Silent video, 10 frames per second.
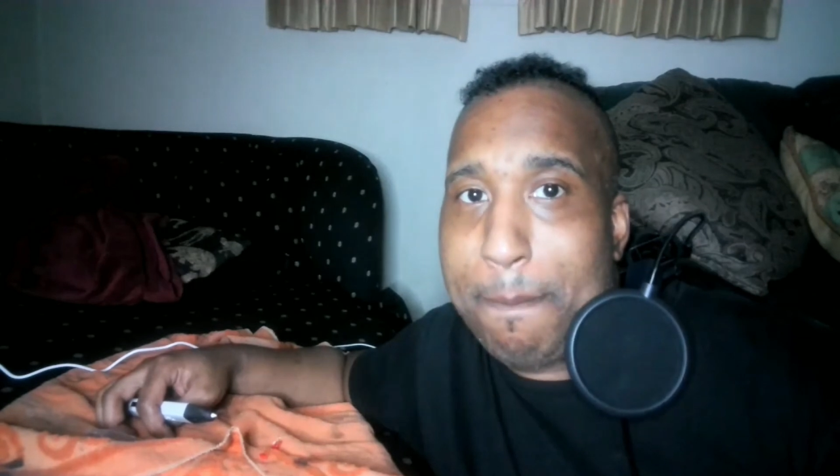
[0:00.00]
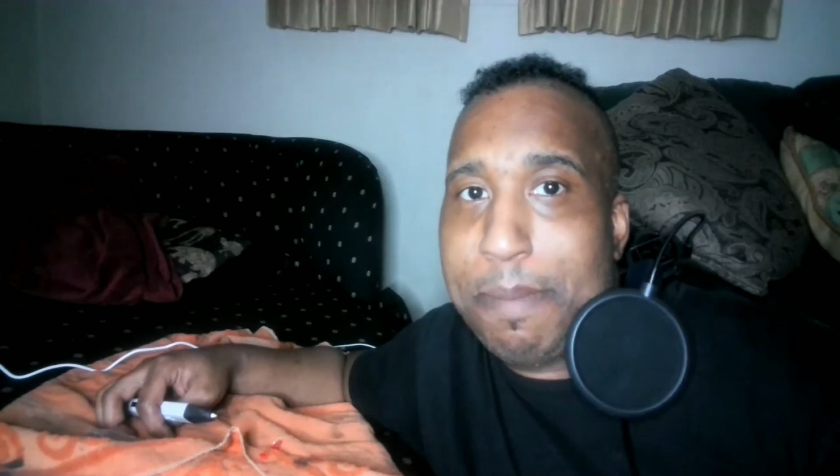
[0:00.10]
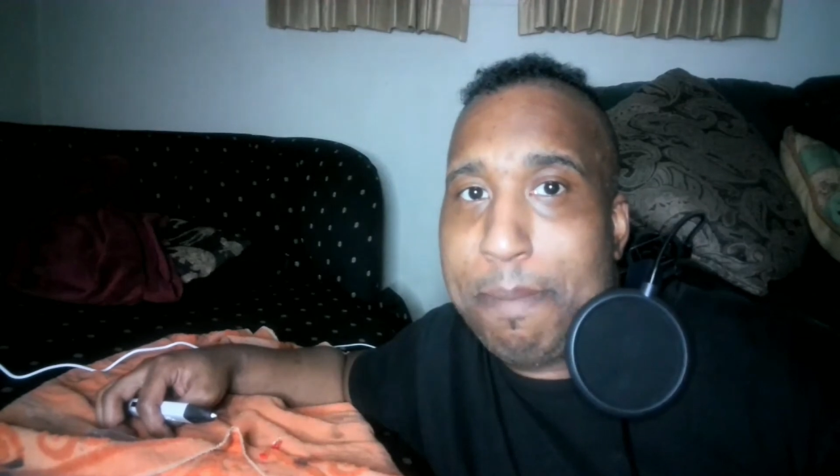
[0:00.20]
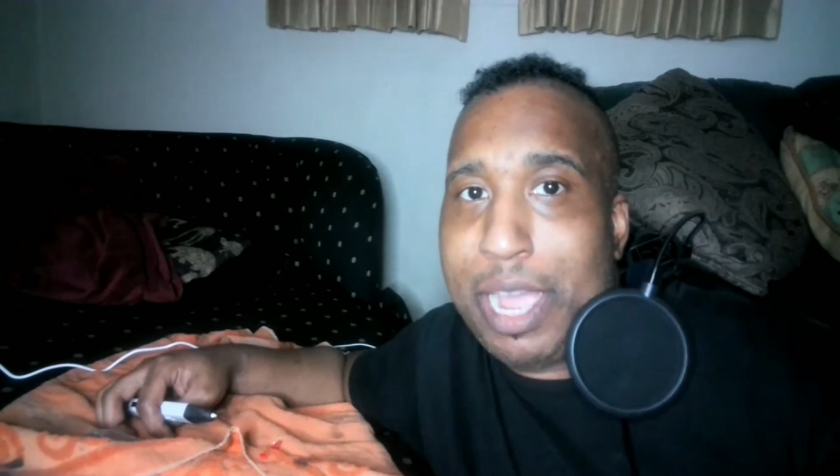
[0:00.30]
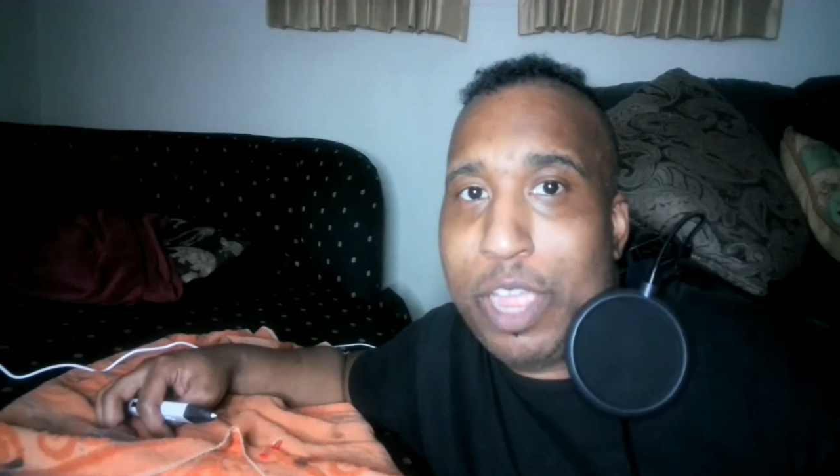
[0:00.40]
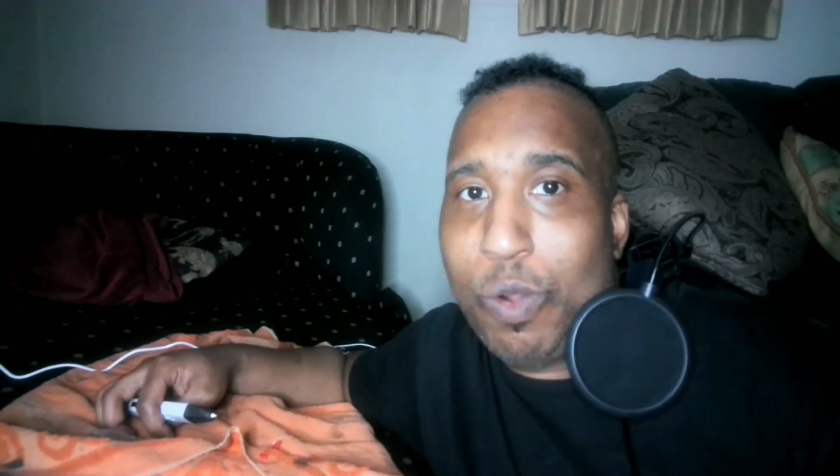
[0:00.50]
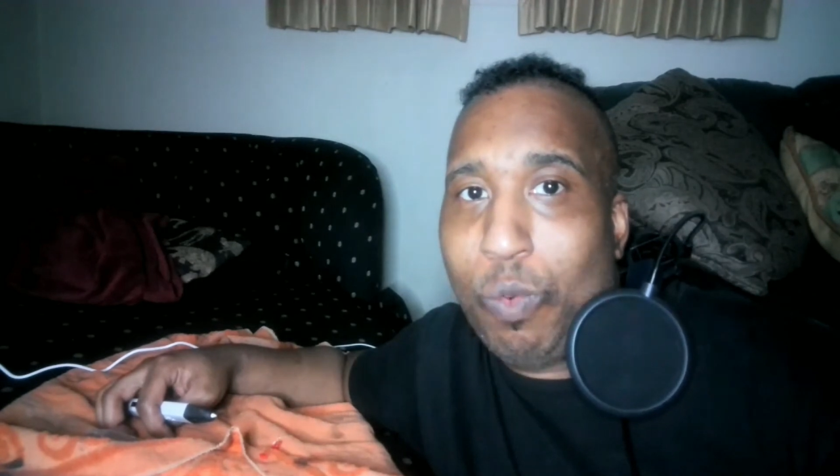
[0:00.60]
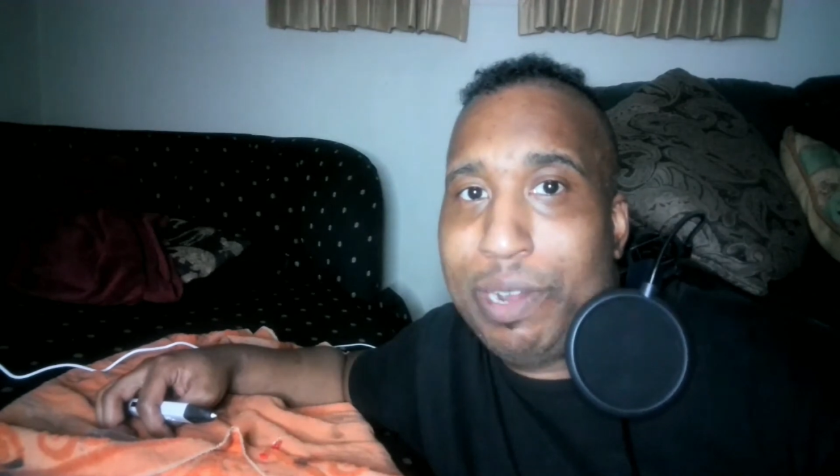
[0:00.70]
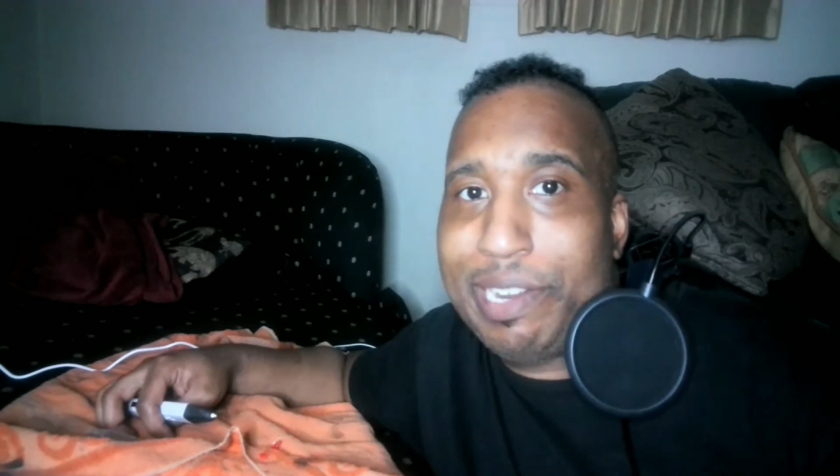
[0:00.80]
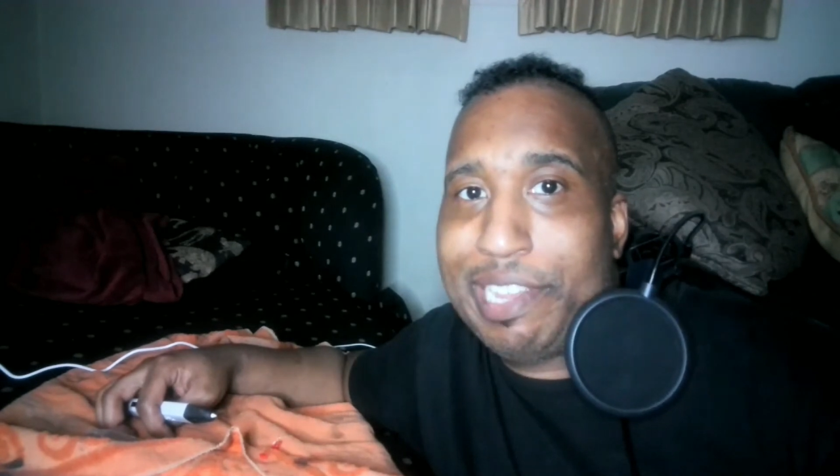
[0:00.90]
You might
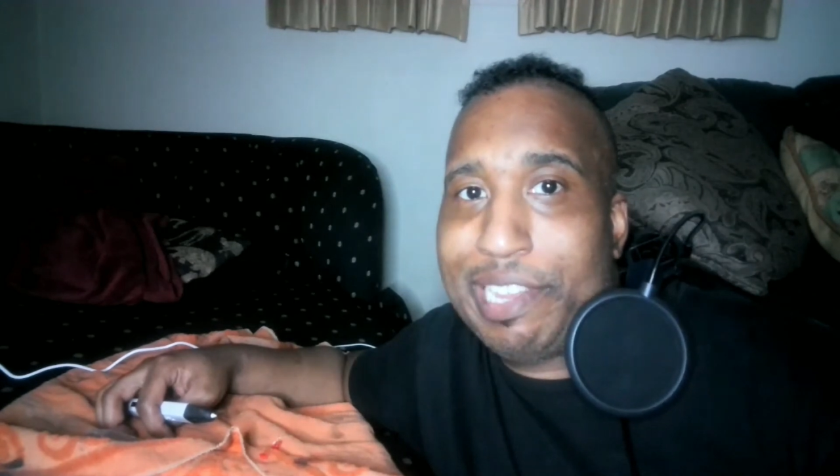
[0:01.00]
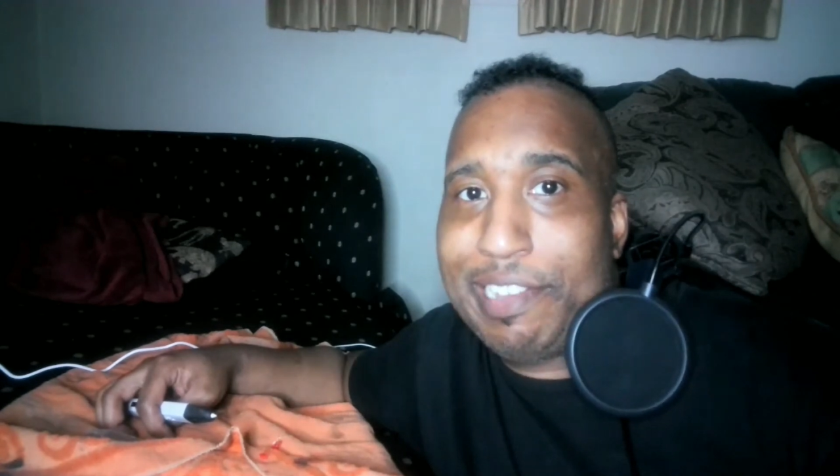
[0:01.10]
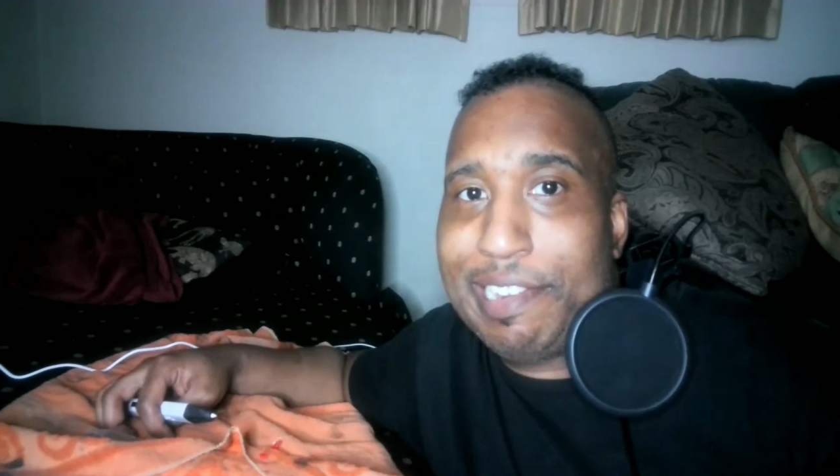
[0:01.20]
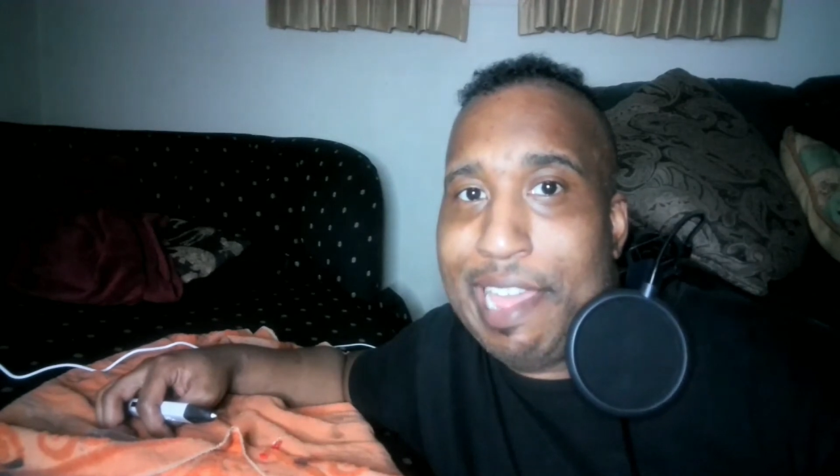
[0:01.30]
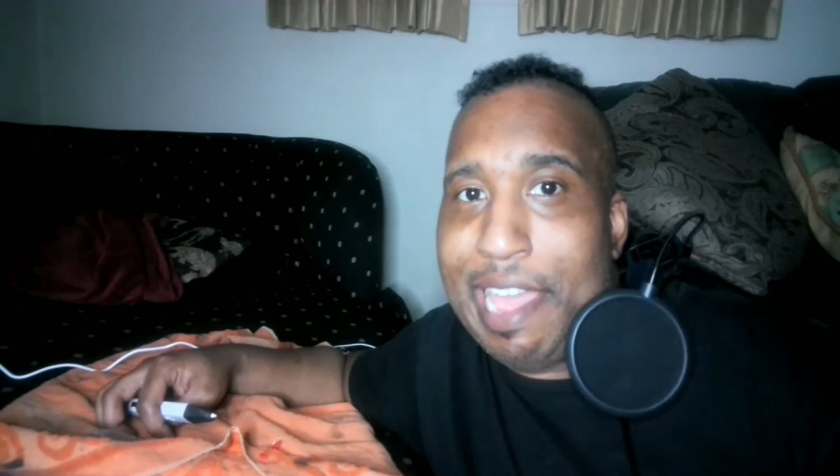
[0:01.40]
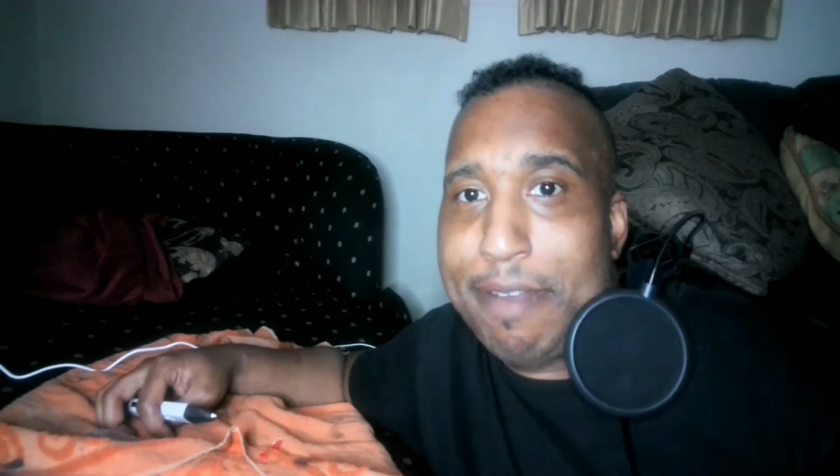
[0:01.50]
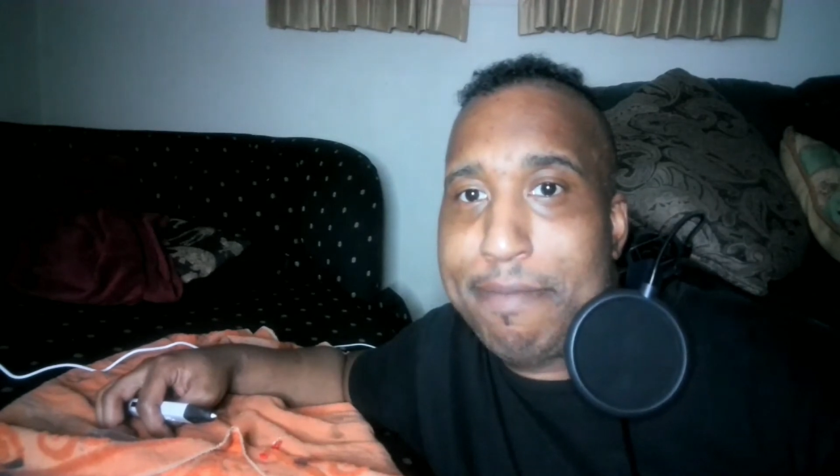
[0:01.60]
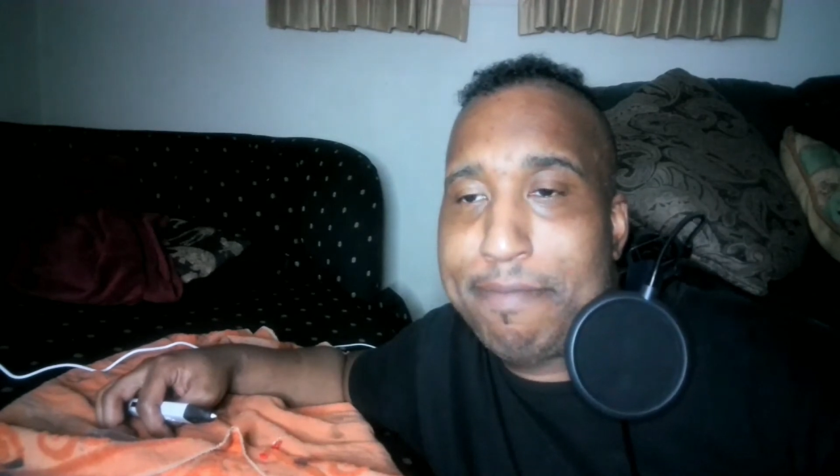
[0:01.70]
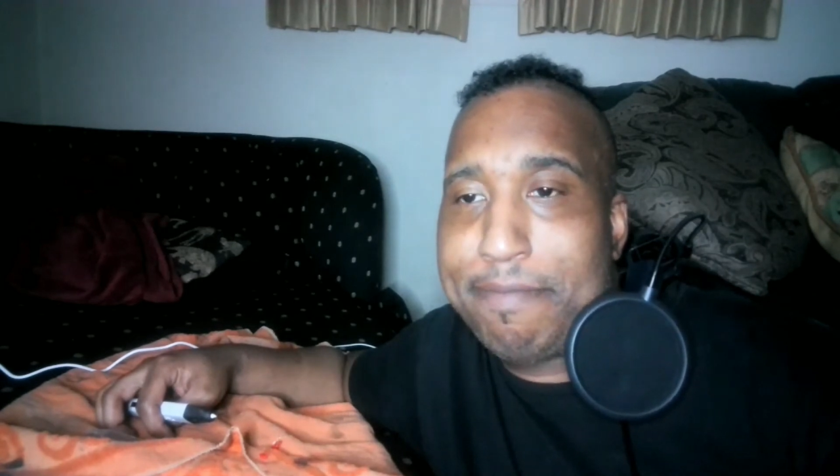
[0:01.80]
want to get on that.